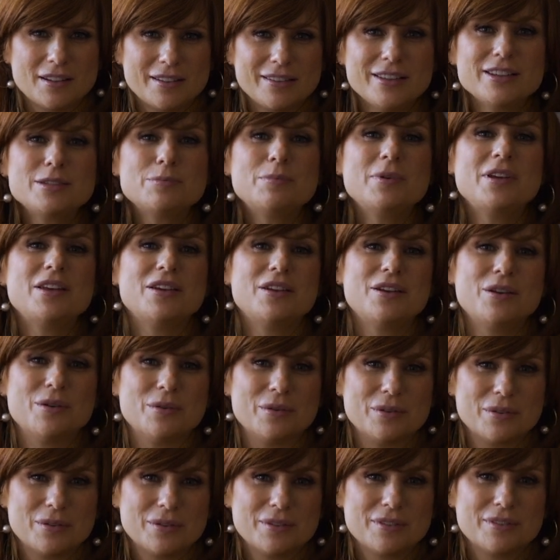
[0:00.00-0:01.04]
Let's be
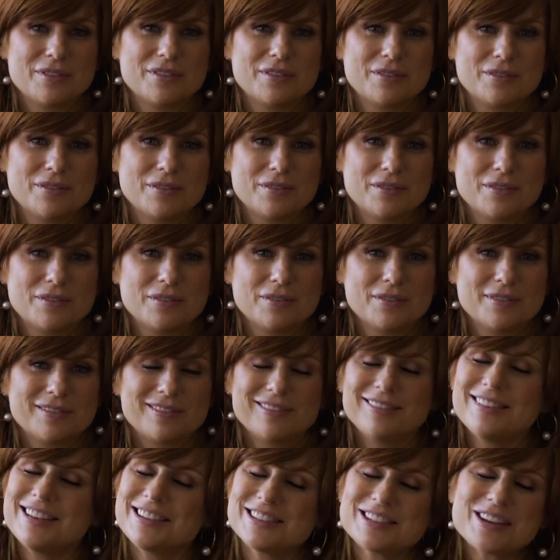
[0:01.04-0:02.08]
you.
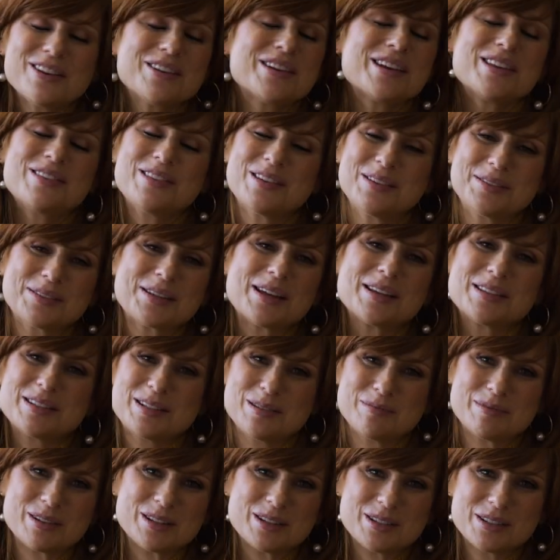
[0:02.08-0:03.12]
Let's go get those
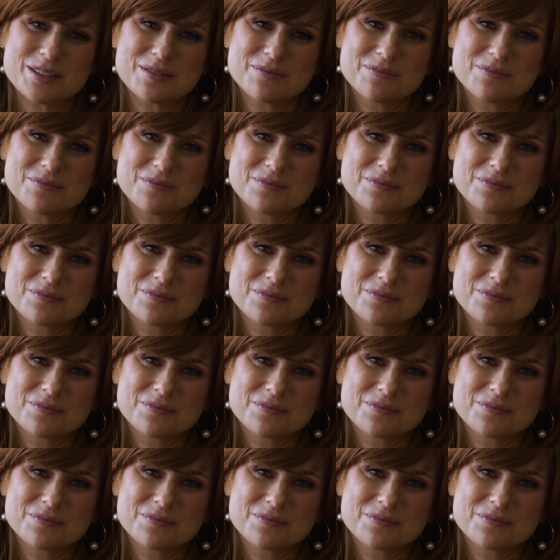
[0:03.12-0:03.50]
customers.